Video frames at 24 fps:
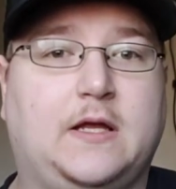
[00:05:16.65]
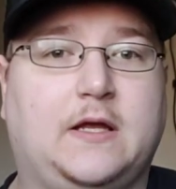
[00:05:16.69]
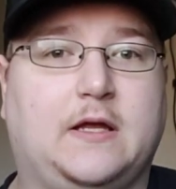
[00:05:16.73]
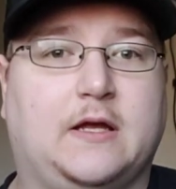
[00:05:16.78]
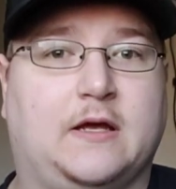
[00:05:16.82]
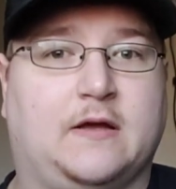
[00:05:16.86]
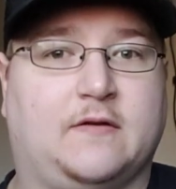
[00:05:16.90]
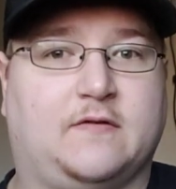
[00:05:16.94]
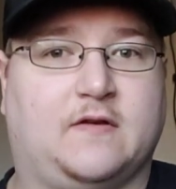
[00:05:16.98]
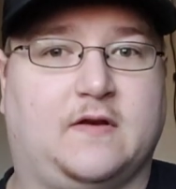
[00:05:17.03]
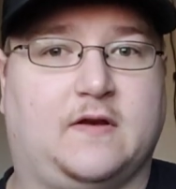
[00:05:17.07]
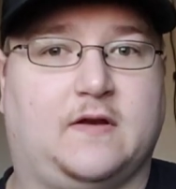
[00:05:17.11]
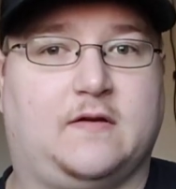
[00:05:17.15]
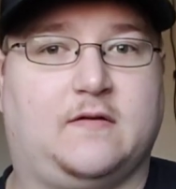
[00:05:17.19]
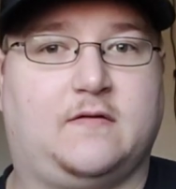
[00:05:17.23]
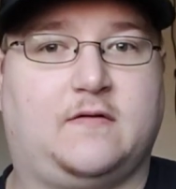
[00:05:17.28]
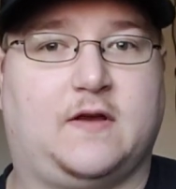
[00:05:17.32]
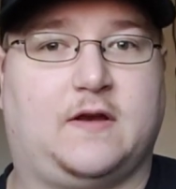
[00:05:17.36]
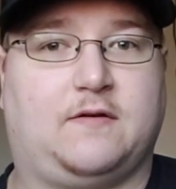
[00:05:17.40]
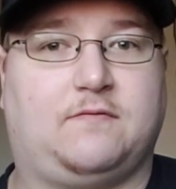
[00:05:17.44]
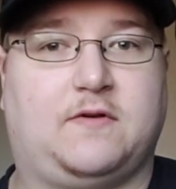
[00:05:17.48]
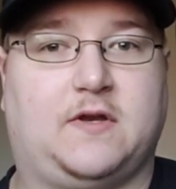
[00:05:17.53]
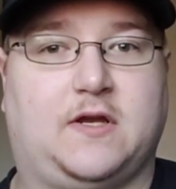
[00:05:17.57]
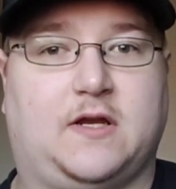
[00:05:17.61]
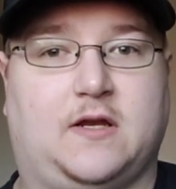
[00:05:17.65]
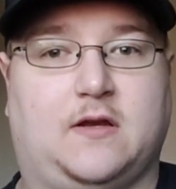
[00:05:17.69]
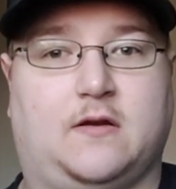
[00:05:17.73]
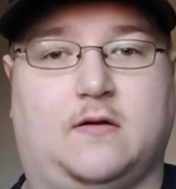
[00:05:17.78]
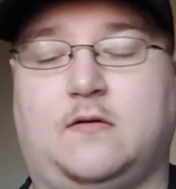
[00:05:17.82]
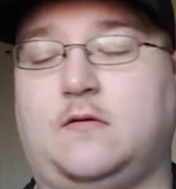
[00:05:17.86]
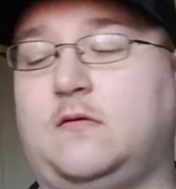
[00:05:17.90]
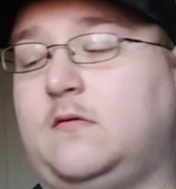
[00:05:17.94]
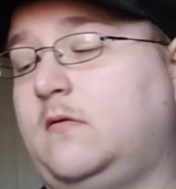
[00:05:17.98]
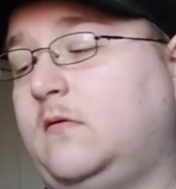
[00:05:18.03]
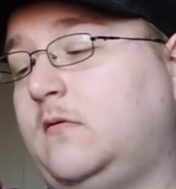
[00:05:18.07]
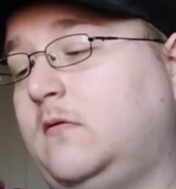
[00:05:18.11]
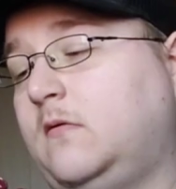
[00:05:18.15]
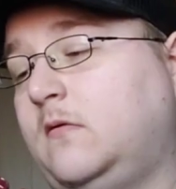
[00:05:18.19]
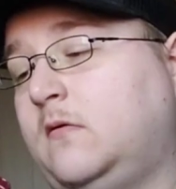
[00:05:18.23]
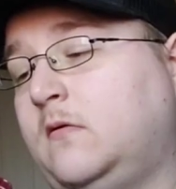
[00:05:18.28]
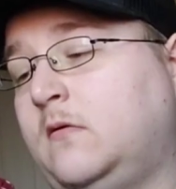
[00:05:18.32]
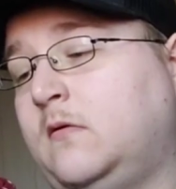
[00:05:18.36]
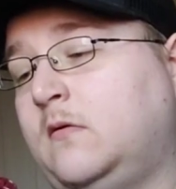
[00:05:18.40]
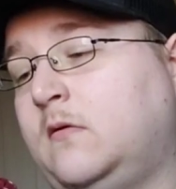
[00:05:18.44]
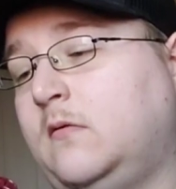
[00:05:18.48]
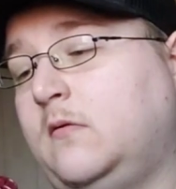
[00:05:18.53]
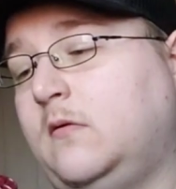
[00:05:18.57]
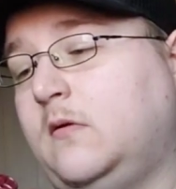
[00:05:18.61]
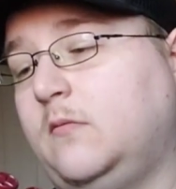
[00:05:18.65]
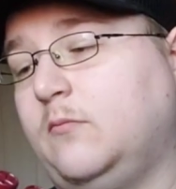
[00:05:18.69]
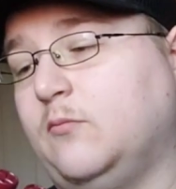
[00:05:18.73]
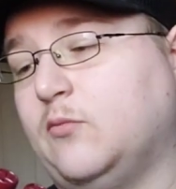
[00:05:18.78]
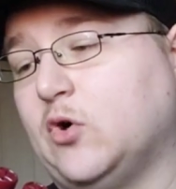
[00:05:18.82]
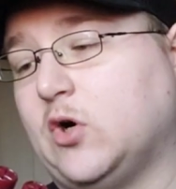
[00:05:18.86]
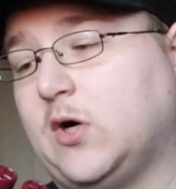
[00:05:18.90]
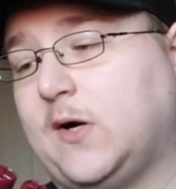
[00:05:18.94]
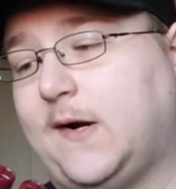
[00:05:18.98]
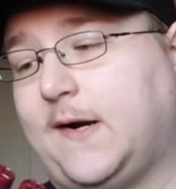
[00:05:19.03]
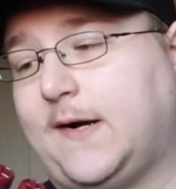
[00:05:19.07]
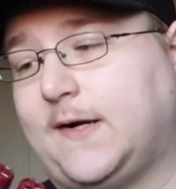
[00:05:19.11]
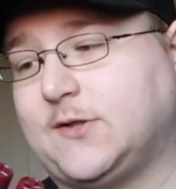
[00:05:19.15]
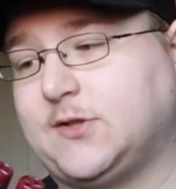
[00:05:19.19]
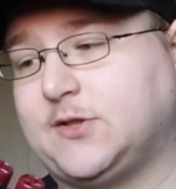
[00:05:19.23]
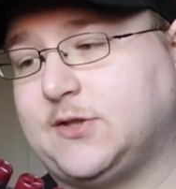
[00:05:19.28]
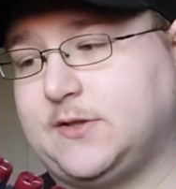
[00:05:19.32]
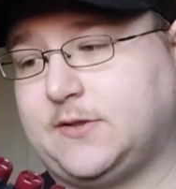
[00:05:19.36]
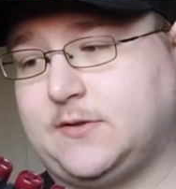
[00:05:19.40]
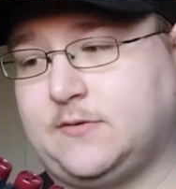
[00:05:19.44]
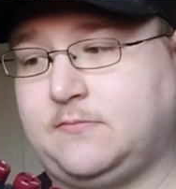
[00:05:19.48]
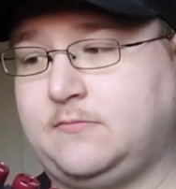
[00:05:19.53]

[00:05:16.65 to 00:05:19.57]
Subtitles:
as a safety precaution.